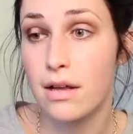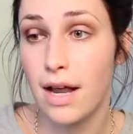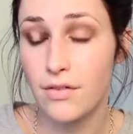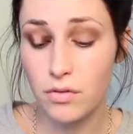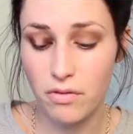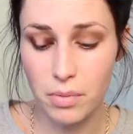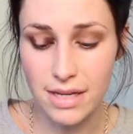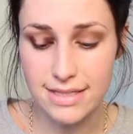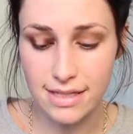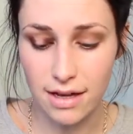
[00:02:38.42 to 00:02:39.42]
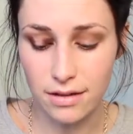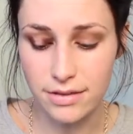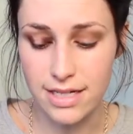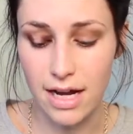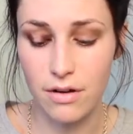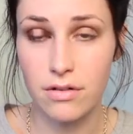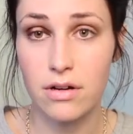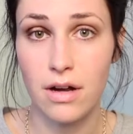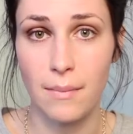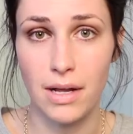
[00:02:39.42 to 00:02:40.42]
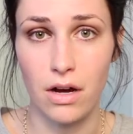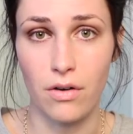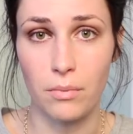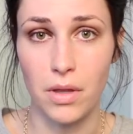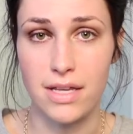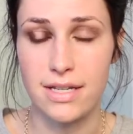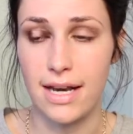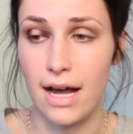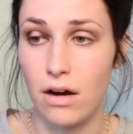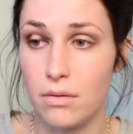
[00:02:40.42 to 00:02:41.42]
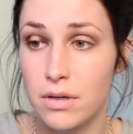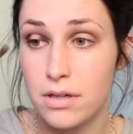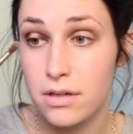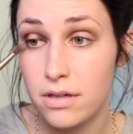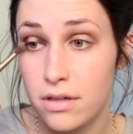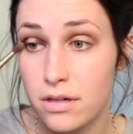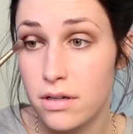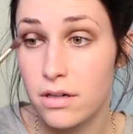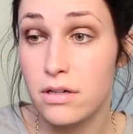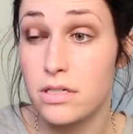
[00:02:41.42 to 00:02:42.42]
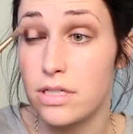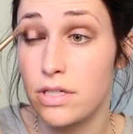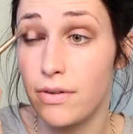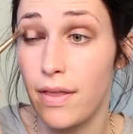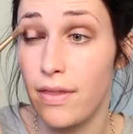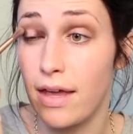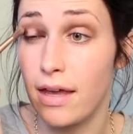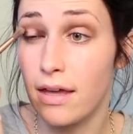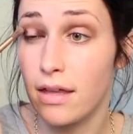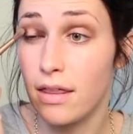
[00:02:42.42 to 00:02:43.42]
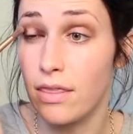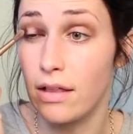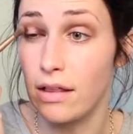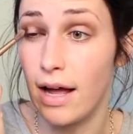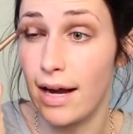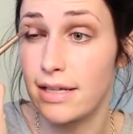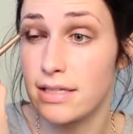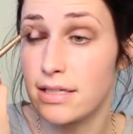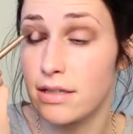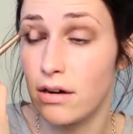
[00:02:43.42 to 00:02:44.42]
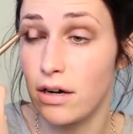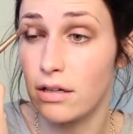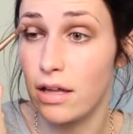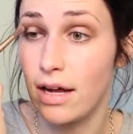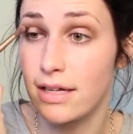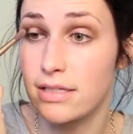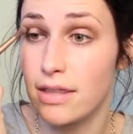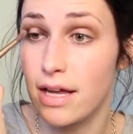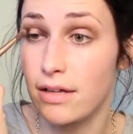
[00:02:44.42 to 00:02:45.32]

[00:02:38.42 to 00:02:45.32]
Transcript: After we've placed the color down, I'm going to go and blend it out. Just around the lines, the hard lines on the